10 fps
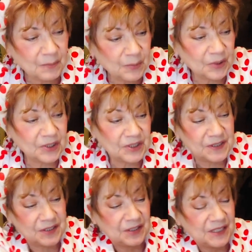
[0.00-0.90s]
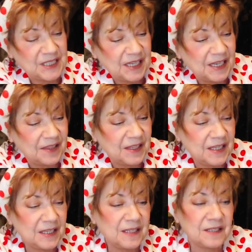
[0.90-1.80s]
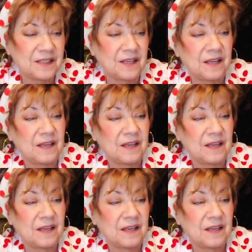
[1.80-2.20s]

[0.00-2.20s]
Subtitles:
we're just gonna take these